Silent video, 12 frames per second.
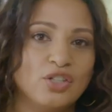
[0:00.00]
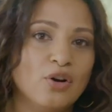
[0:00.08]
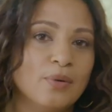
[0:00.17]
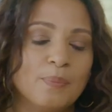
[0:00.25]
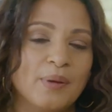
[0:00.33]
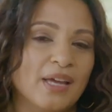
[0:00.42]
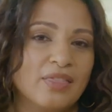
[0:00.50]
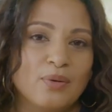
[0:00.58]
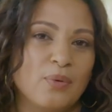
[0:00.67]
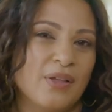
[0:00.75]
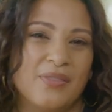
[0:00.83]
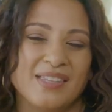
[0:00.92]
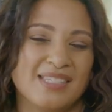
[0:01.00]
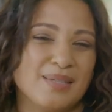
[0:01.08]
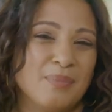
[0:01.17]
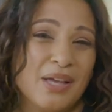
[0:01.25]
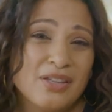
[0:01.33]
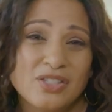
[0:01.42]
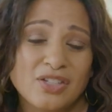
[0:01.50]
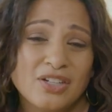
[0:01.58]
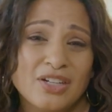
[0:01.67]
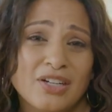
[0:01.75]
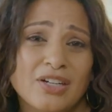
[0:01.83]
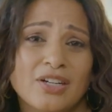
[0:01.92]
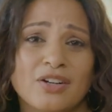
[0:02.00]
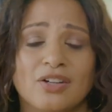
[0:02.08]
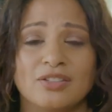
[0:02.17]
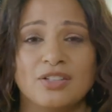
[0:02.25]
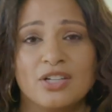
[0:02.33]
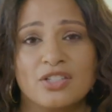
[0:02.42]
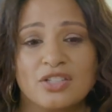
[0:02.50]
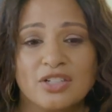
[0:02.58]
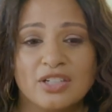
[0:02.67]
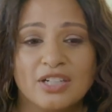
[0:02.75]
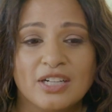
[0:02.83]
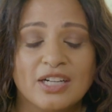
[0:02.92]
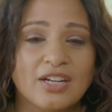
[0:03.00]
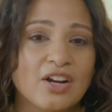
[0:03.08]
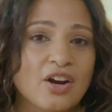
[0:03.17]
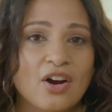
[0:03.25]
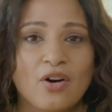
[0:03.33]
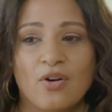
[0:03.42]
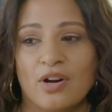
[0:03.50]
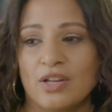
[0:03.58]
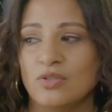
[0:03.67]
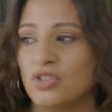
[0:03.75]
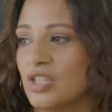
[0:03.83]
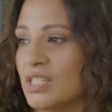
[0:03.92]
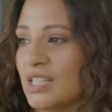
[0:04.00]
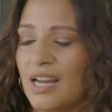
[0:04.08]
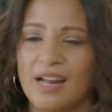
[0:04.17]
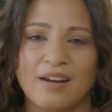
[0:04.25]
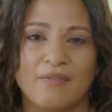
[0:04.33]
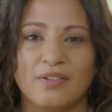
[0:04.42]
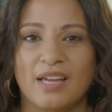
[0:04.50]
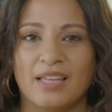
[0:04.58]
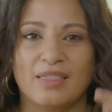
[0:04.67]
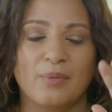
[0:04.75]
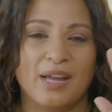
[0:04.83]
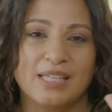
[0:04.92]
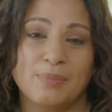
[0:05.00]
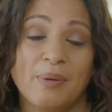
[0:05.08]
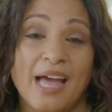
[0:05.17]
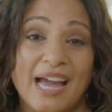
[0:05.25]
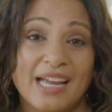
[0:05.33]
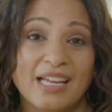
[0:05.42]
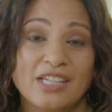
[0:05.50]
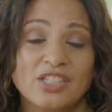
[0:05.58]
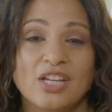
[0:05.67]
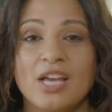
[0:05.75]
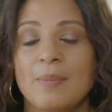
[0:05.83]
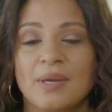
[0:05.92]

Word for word: Don't pick the one that smells good or looks good or you just kind of like the way it's packaged,